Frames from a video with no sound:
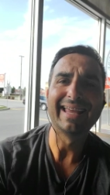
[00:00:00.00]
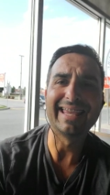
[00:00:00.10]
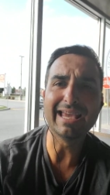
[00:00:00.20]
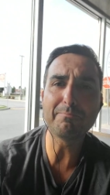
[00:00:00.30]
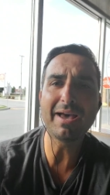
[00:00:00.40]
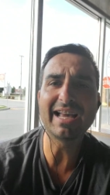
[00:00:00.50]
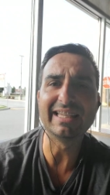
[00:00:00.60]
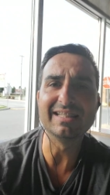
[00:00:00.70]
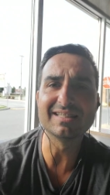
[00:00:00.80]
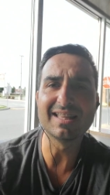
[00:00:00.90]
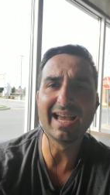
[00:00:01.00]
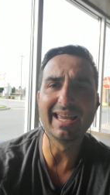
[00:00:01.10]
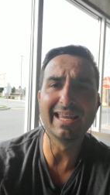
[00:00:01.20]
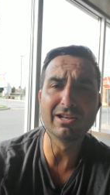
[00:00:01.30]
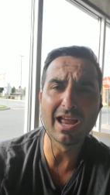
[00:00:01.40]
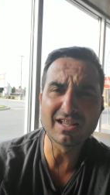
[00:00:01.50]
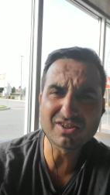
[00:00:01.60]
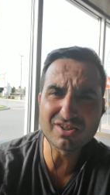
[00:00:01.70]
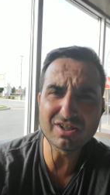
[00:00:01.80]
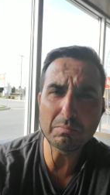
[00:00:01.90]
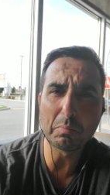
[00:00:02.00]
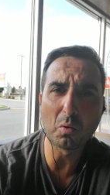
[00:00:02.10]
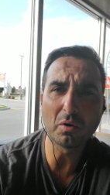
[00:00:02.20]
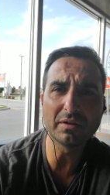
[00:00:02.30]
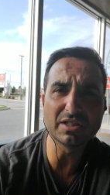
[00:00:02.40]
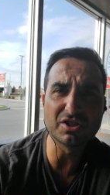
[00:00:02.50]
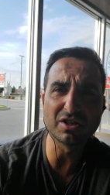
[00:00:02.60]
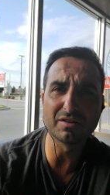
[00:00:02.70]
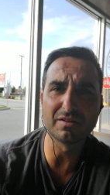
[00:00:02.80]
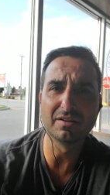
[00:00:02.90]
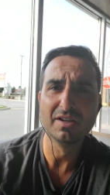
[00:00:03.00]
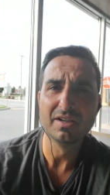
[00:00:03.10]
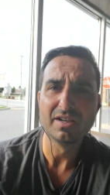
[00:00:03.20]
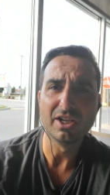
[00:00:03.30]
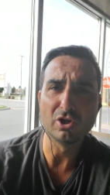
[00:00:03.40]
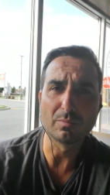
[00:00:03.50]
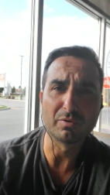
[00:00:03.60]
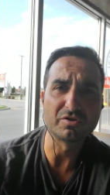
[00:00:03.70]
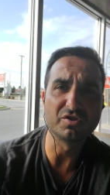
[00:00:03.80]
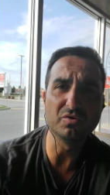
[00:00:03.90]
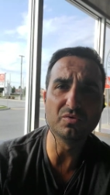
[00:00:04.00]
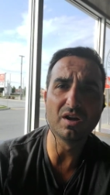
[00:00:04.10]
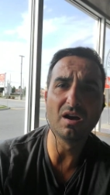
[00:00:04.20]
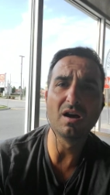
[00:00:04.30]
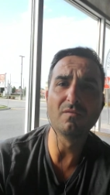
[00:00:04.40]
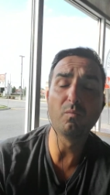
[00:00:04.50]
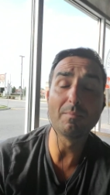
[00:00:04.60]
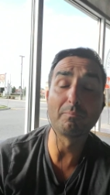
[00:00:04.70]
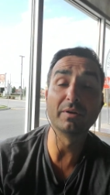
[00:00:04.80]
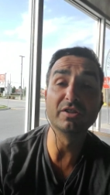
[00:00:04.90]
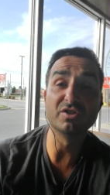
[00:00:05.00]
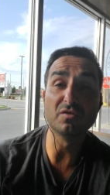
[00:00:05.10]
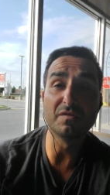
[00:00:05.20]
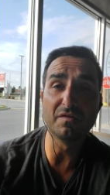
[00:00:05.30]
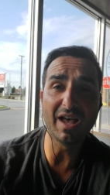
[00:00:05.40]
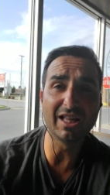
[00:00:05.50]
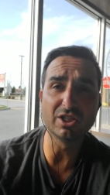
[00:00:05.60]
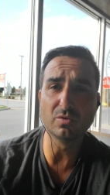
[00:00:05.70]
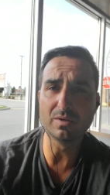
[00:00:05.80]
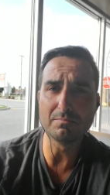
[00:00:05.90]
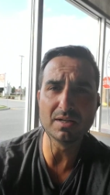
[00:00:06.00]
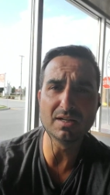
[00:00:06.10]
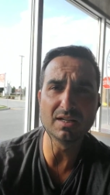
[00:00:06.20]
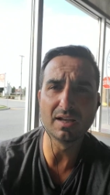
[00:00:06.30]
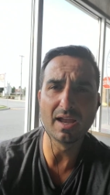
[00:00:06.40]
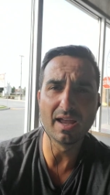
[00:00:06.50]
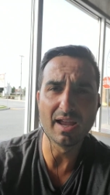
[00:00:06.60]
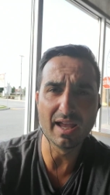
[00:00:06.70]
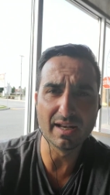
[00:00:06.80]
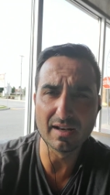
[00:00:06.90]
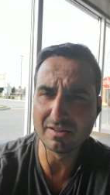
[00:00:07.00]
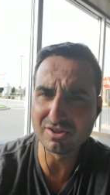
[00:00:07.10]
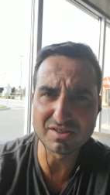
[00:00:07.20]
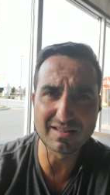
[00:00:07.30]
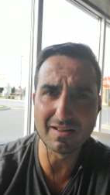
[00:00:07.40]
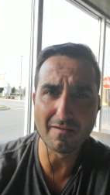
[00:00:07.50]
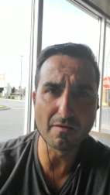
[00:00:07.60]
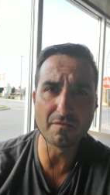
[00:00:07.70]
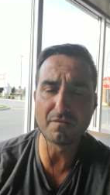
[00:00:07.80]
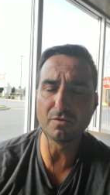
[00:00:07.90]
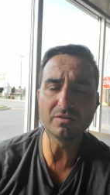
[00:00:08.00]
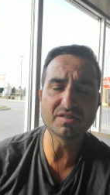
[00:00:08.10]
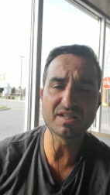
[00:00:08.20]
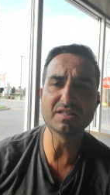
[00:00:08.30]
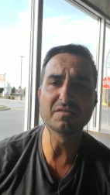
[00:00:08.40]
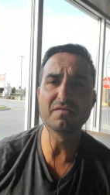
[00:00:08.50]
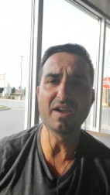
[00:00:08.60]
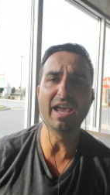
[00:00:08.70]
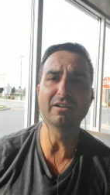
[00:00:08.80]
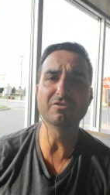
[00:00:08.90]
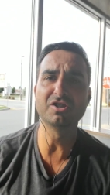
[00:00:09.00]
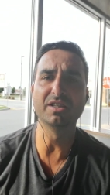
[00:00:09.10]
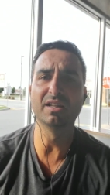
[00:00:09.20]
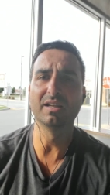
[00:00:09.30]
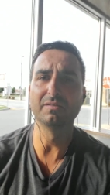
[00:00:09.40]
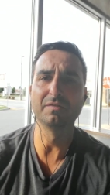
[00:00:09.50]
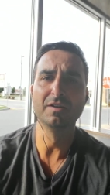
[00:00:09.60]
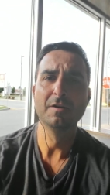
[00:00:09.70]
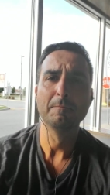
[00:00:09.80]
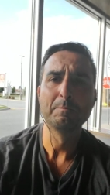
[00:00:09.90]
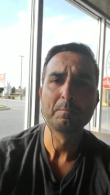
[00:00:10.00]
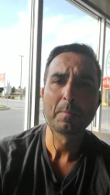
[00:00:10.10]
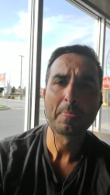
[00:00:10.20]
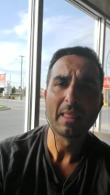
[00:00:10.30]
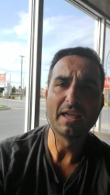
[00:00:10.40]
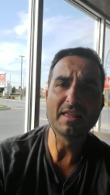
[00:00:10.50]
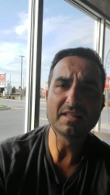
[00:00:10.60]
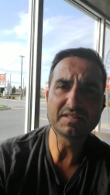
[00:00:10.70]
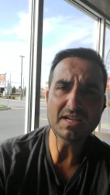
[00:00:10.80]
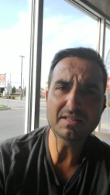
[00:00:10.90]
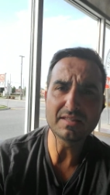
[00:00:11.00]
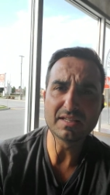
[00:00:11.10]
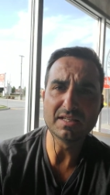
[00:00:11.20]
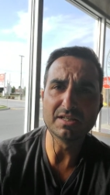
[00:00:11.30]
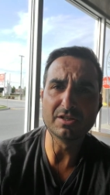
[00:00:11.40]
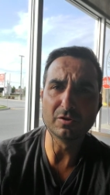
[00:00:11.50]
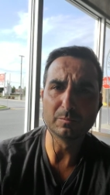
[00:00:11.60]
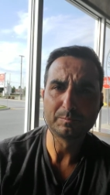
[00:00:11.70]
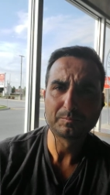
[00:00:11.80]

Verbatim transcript: Get back into that and support each other in your pursuit of what brings you value and meaning and just full sense of energy in life. And then the second thing you need to do,